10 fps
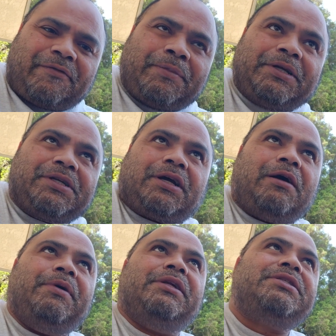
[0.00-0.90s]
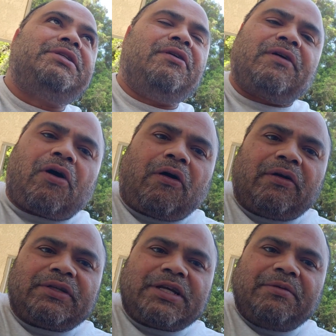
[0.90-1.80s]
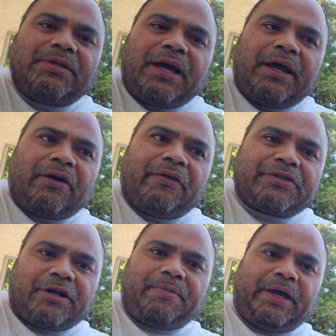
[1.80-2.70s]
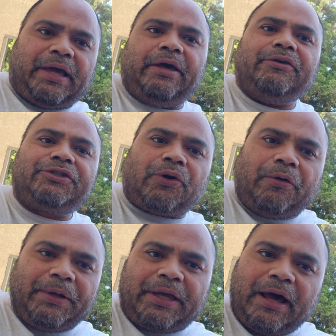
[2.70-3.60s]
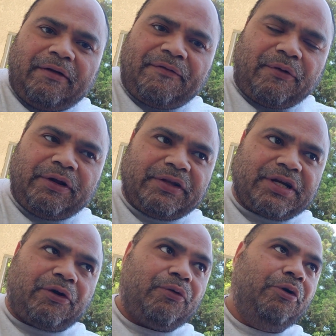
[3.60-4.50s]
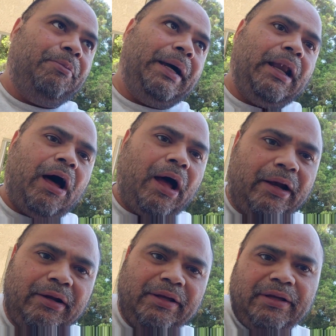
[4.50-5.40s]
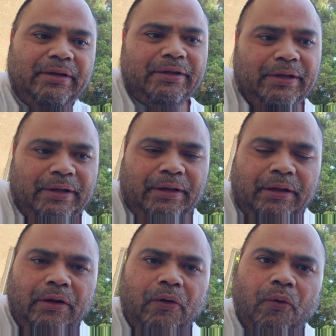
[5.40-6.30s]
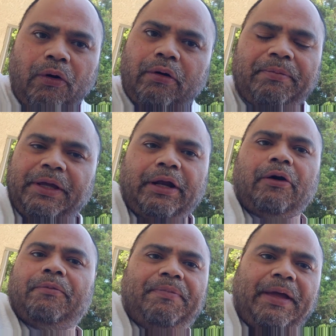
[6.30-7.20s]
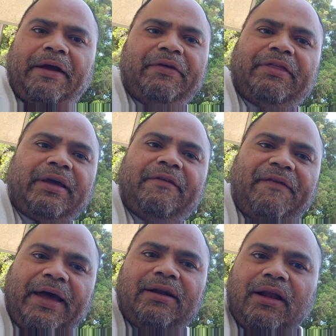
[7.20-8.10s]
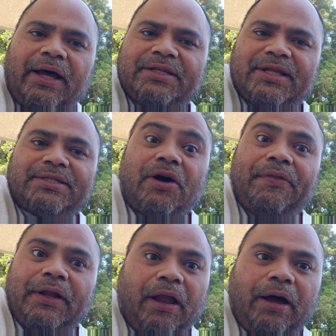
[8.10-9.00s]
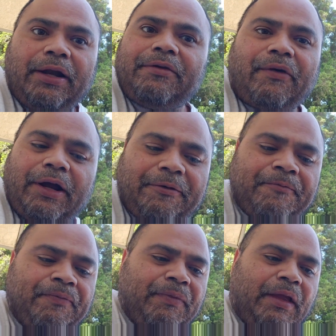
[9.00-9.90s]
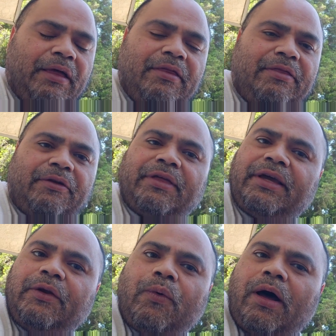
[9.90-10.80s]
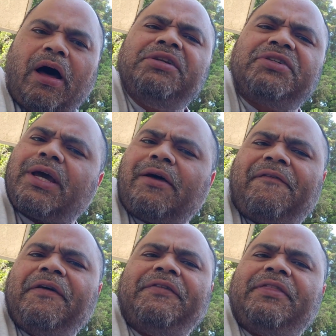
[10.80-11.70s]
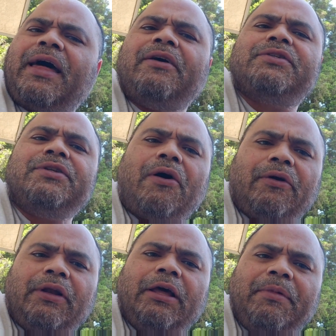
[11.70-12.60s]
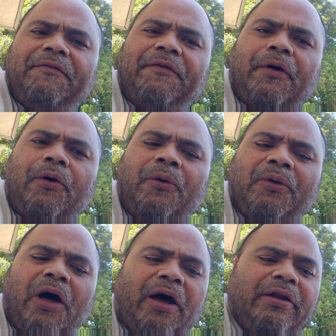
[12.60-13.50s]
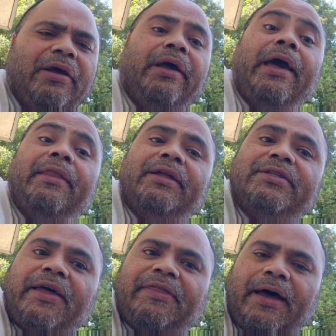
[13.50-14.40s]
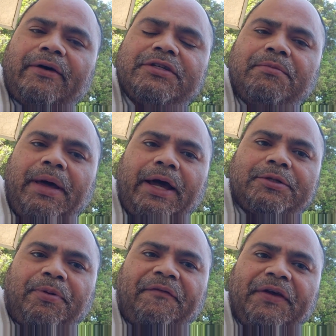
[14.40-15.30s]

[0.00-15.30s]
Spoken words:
everybody's going to come in and steal the car at the same day, or there's going to be a hailstorm in California that's going to ruin my lot, or everything get vandalized that's on the lot, right? they're thinking, well, I just get a $50,000 limit for the whole lot, and then 10,000 max per